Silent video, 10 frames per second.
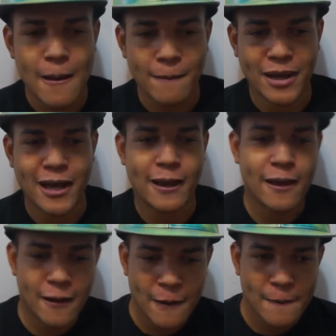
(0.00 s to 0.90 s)

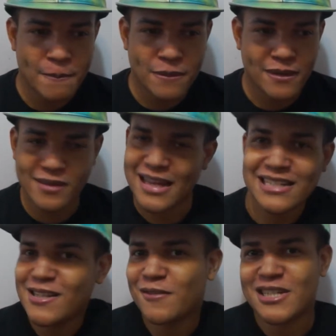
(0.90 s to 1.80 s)
But that
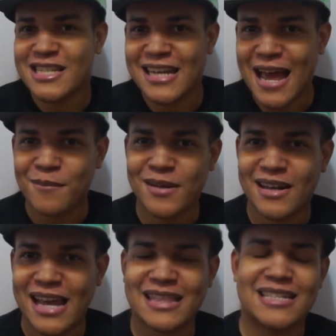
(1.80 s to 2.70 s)
stuff just didn't happen
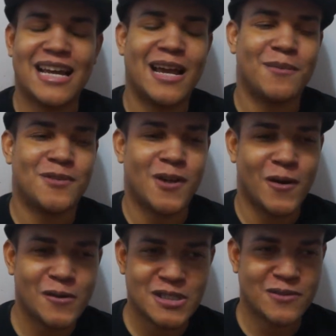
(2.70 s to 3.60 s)
at the time.
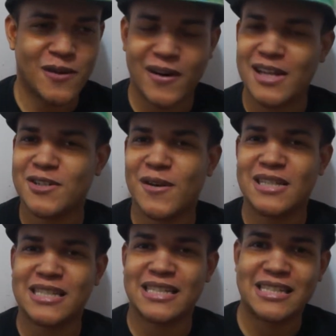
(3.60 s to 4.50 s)
So it was just very
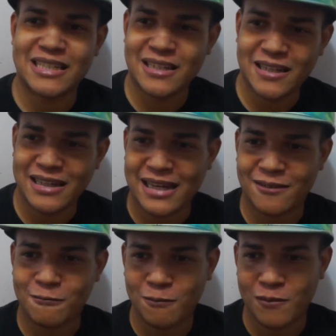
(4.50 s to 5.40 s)
interesting,
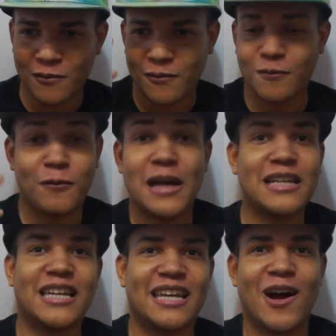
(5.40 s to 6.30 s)
like
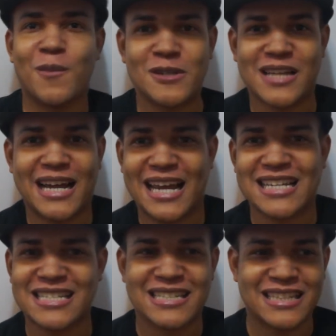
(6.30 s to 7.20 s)
finally almost, I
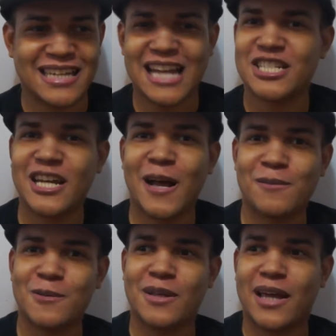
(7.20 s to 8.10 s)
guess, catching
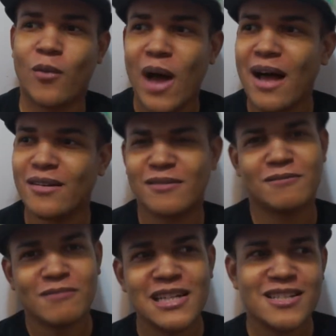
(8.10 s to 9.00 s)
up to be like, wow,
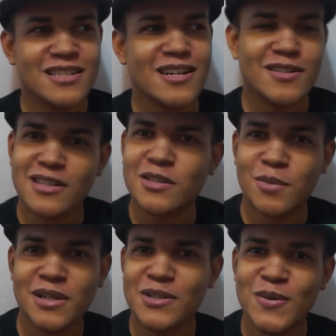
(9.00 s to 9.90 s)
Legend of Zelda looks
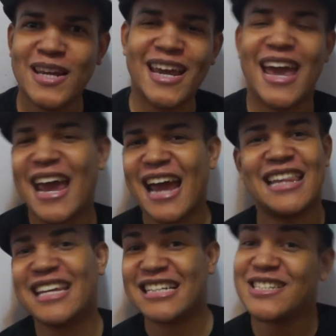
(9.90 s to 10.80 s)
pretty sweet.
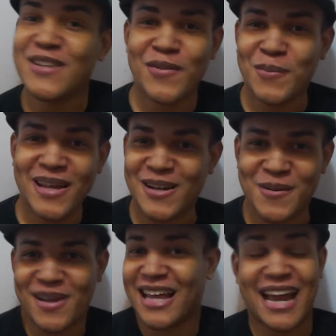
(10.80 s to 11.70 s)
And then I still never played
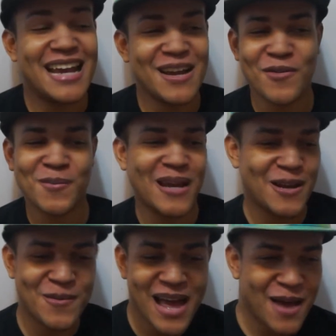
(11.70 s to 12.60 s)
them. like, I never played
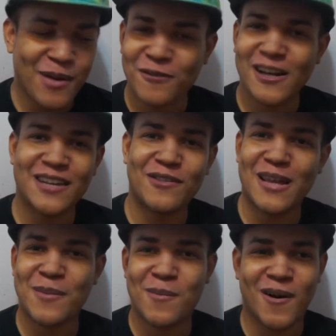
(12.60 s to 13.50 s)
them. My friend even
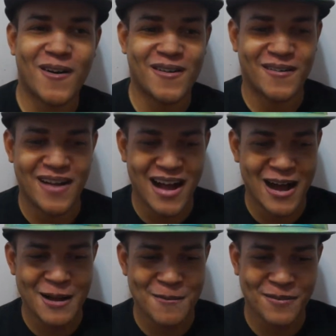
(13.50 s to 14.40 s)
let me borrow,
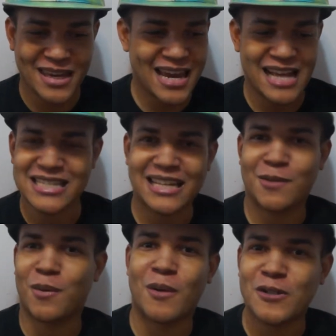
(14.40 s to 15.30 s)
um, he has like
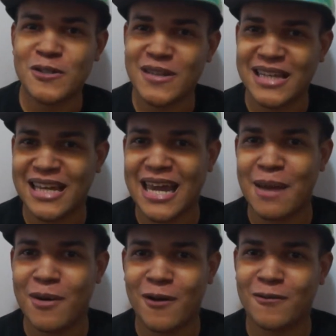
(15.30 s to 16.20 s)
the promotional thing that
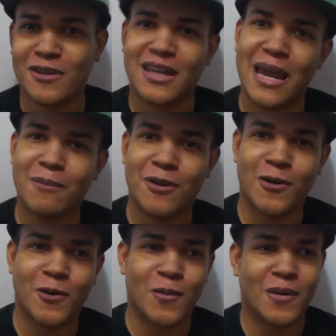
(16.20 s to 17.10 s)
came out for the
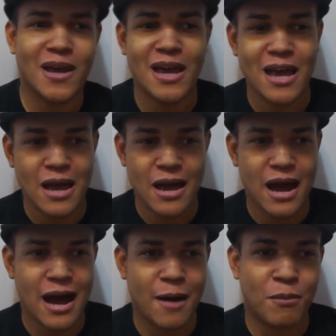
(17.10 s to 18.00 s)
GameCube
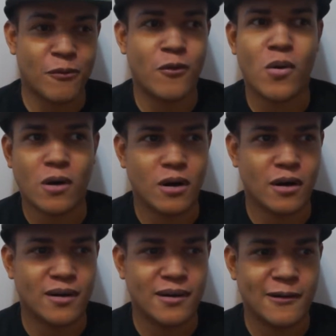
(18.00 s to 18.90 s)
uh,
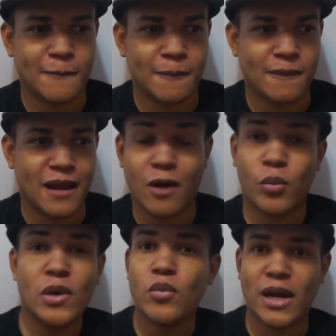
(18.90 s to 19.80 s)
before uh,
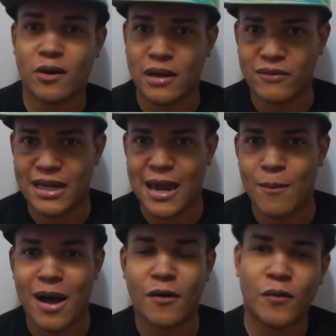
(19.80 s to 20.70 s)
Wind Waker even came
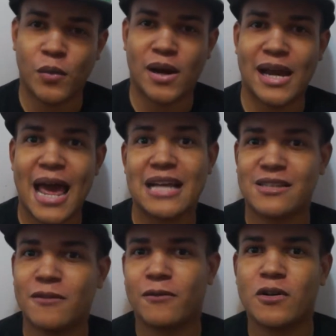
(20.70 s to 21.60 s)
out, where it has
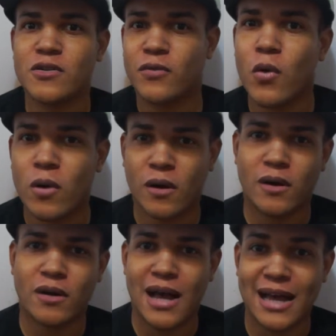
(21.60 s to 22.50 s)
the first
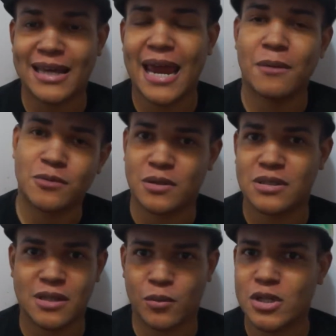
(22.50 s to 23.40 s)
four uh, games, where it's
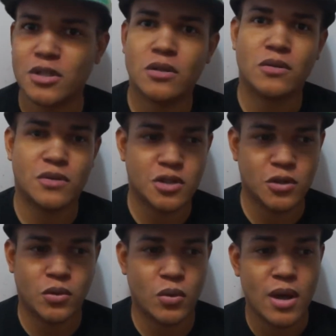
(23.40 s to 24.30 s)
the original
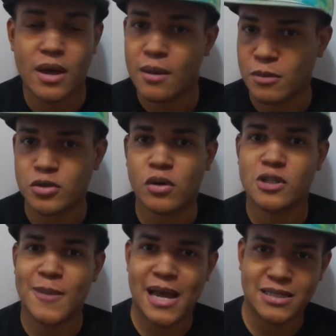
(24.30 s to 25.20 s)
two,
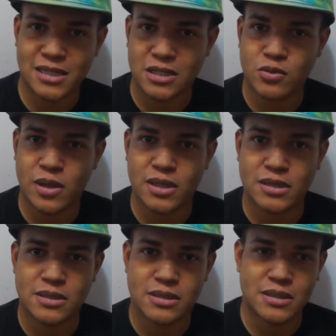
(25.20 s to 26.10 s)
Majora's Mask, as well
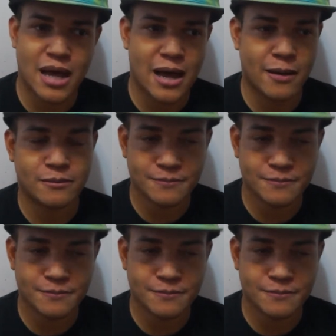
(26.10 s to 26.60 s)
as um,